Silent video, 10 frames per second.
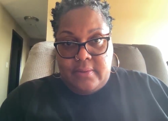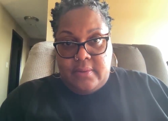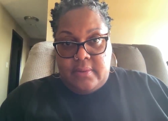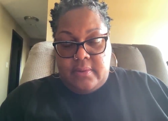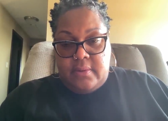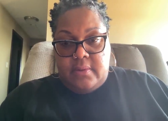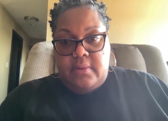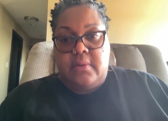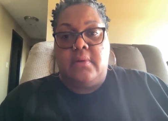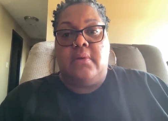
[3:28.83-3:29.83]

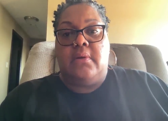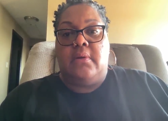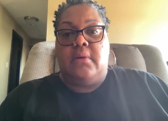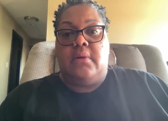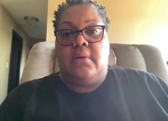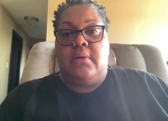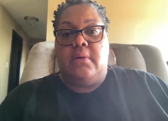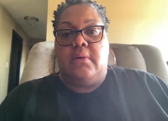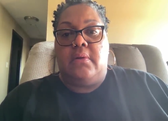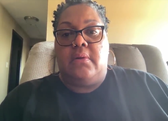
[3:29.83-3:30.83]

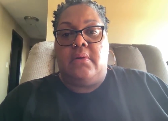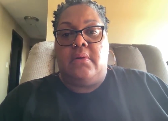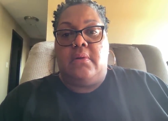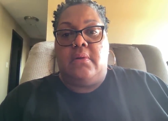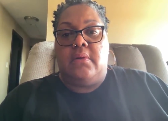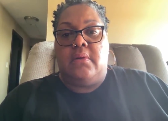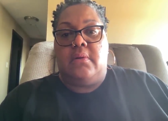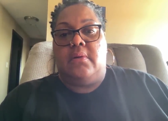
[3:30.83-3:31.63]
(no one is talking)